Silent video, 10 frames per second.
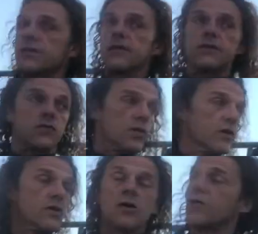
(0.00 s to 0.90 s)
This is where
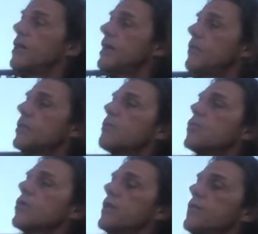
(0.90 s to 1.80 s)
you go a little bit
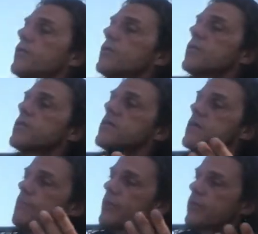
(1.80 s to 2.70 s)
more into your
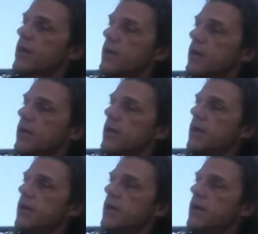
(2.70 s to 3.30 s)
sympathetic.